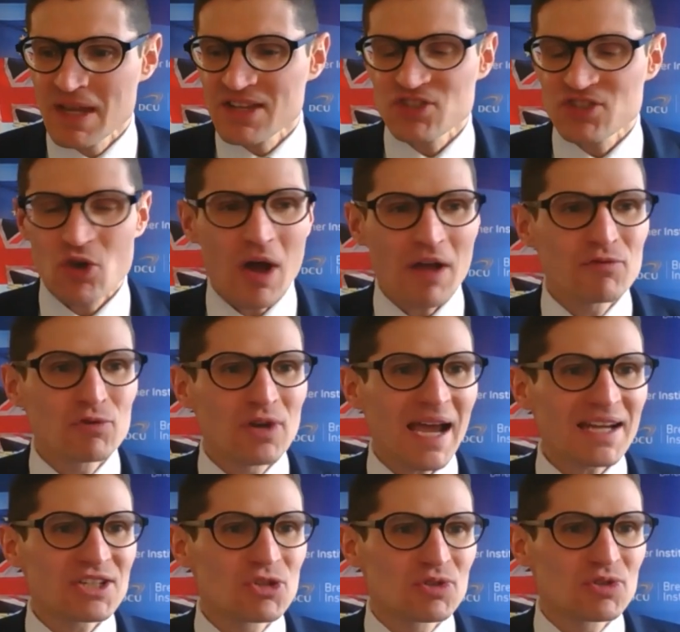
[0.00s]
So I would
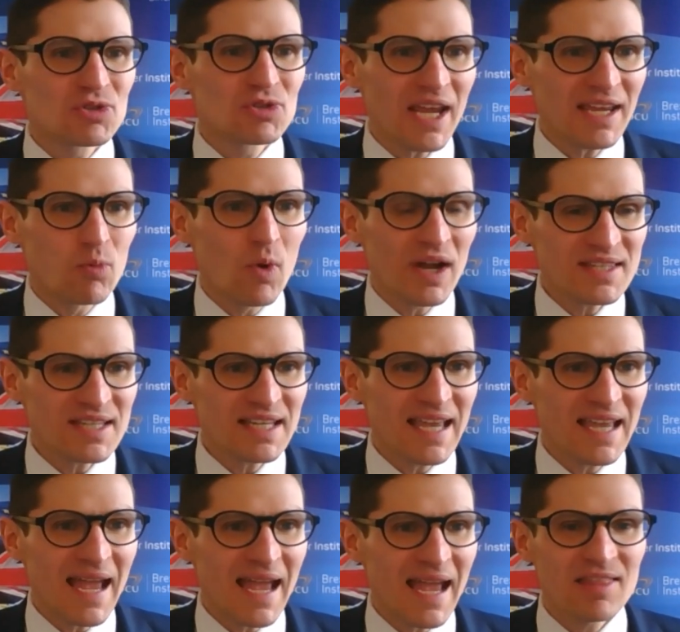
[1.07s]
like to take once
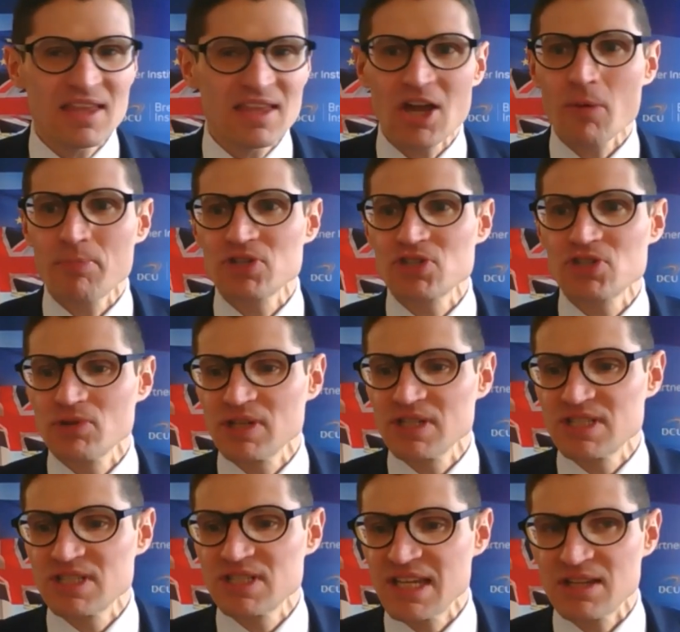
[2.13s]
again the
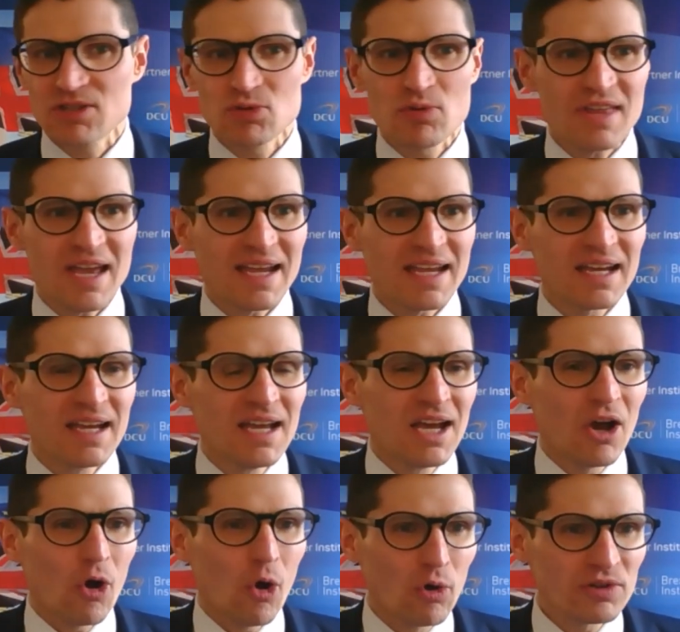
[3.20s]
opportunity to thank
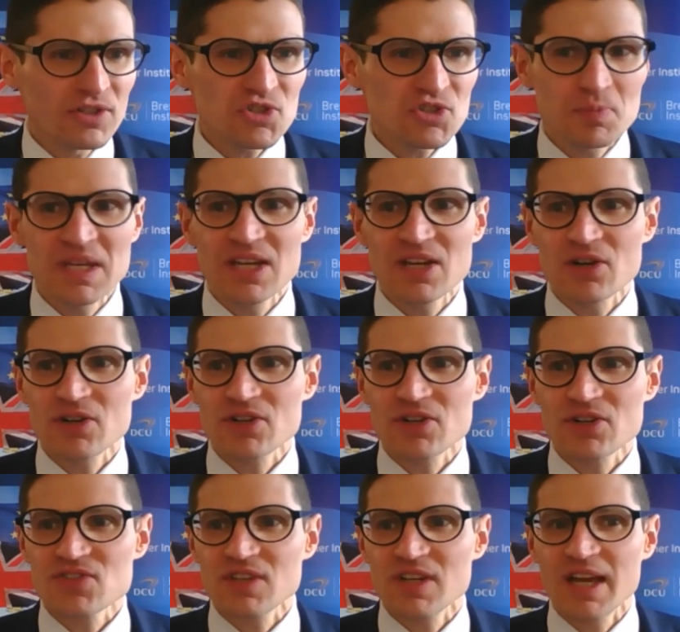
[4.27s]
all the
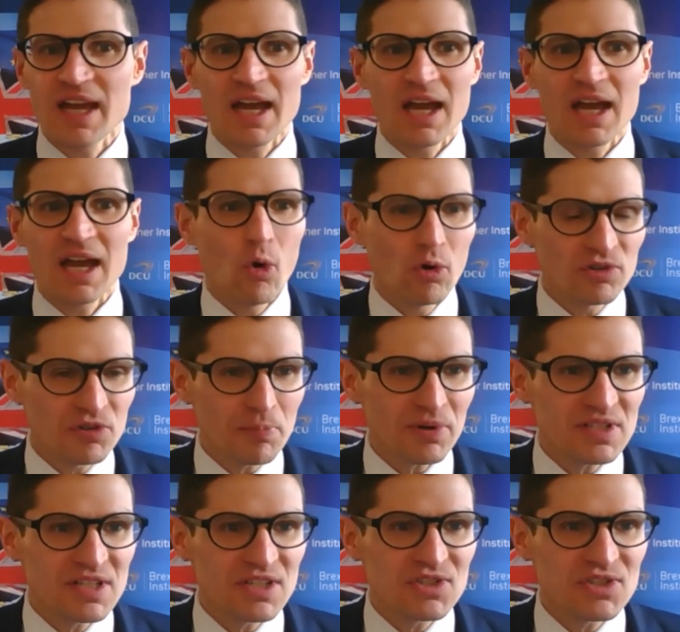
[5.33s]
speakers, all the
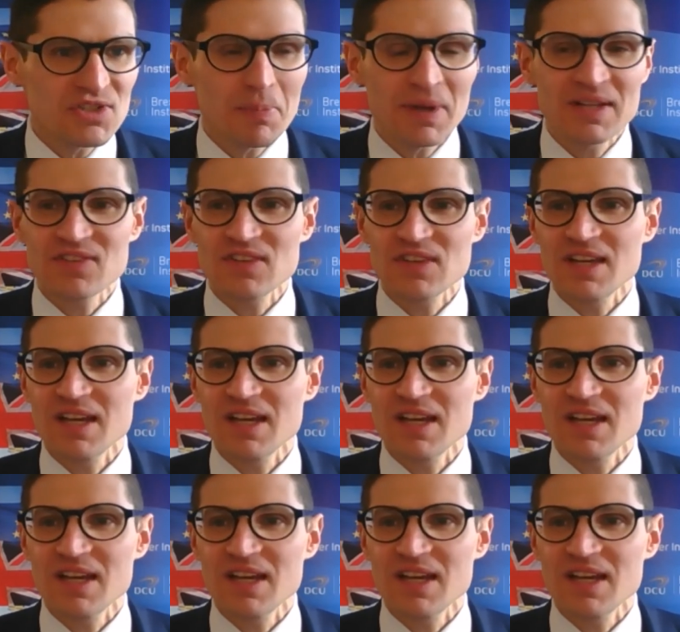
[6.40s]
participants,